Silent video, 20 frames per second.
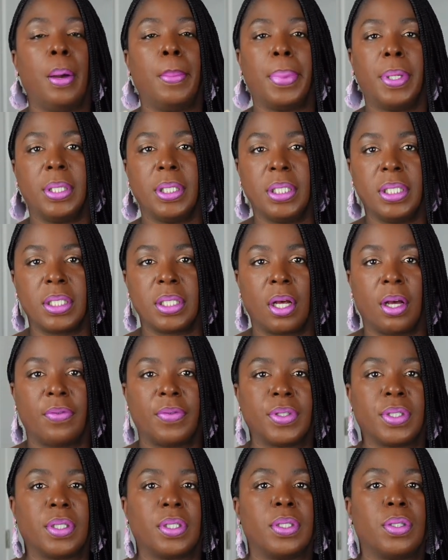police
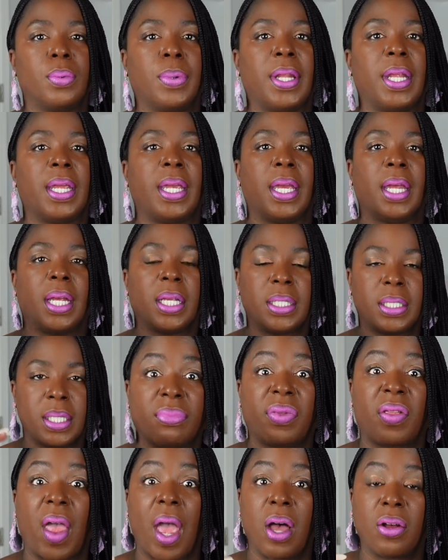officers where they get
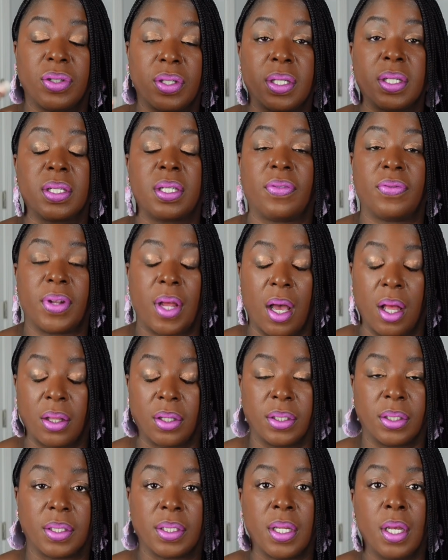thousands of
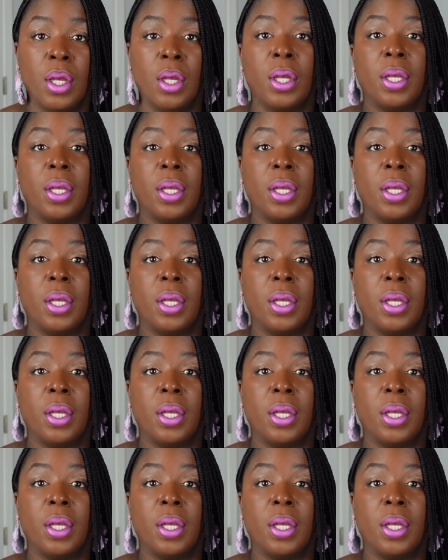dollars